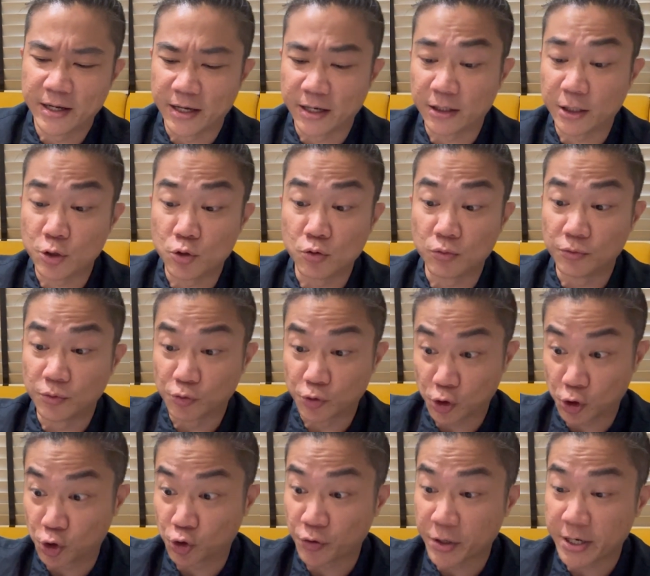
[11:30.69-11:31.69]
and then you
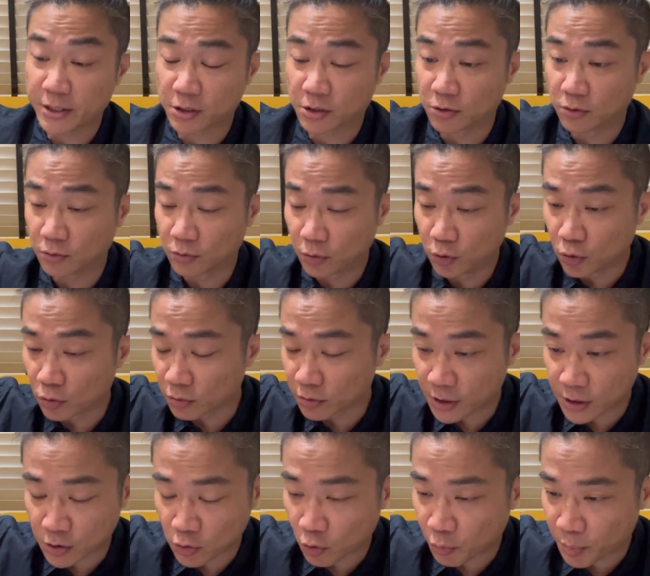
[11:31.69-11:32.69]
stress, you know, look,
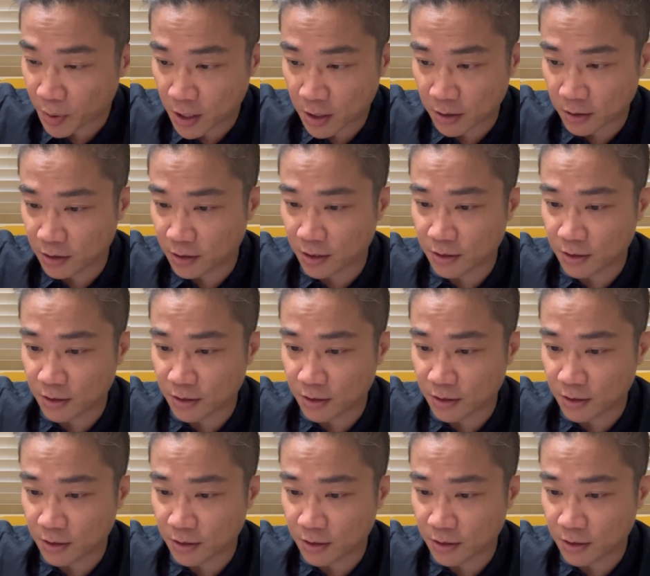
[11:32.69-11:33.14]
it's opaque,